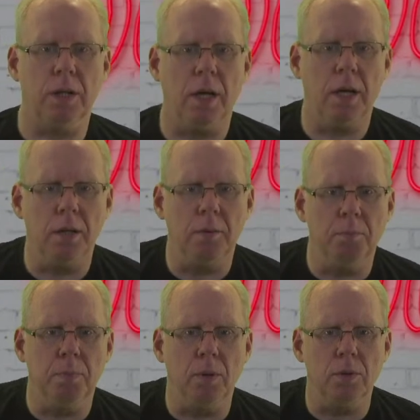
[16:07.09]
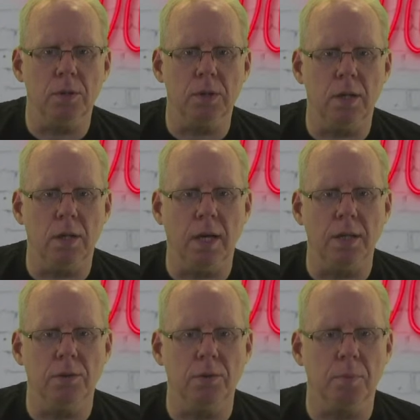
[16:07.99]
I can post a
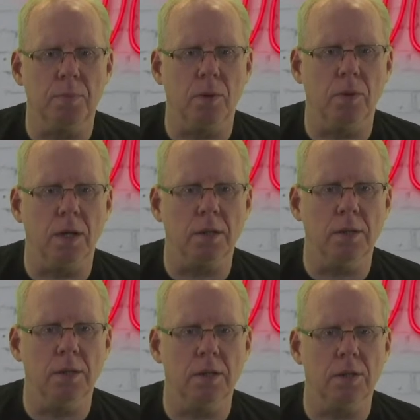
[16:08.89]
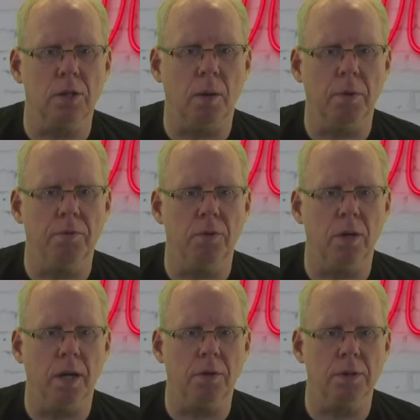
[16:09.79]
link to the product in his shop if you
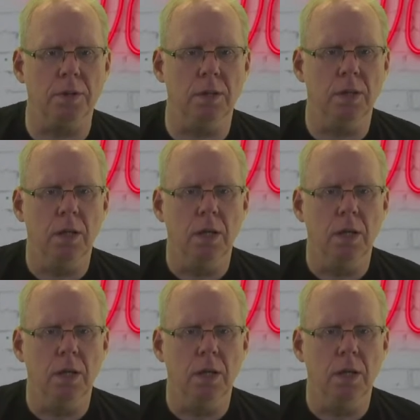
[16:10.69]
like, Christian.